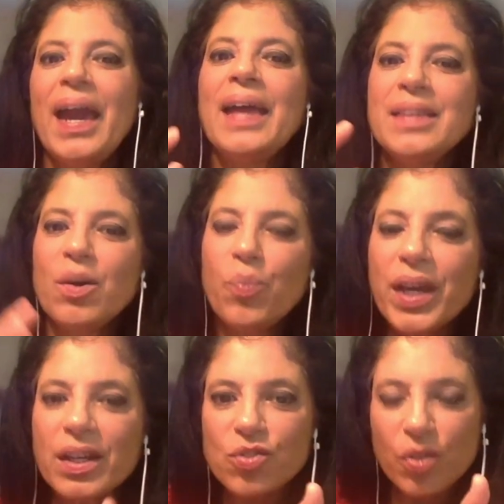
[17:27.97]
and then
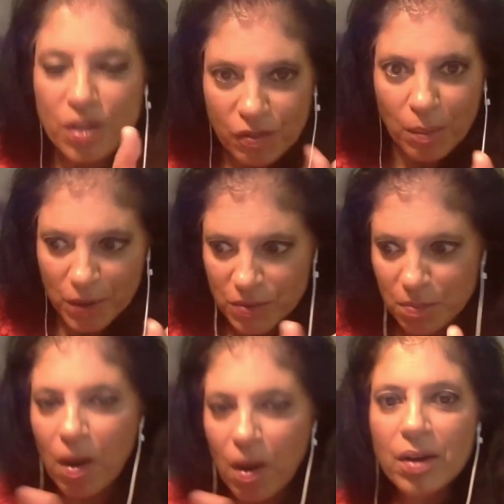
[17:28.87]
we can sort of almost
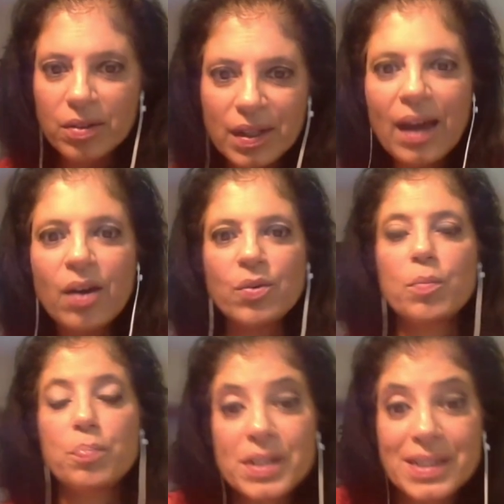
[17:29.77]
model out
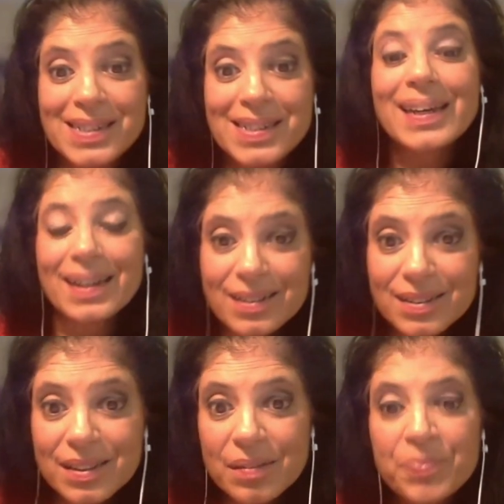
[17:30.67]
or
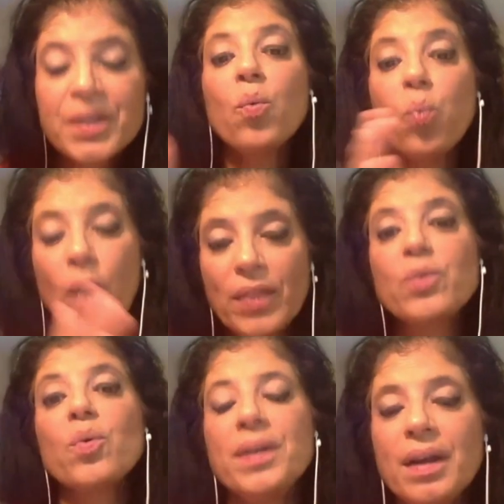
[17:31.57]
predict
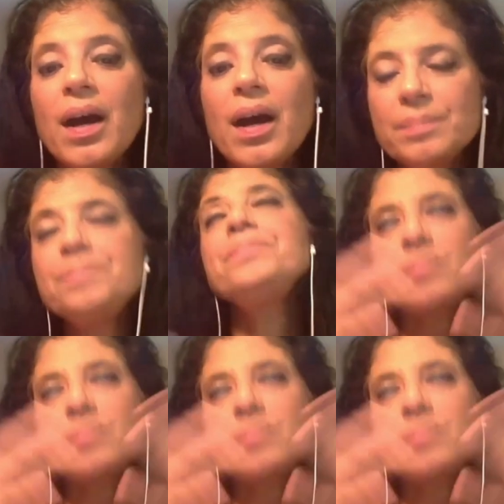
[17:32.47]
whether or not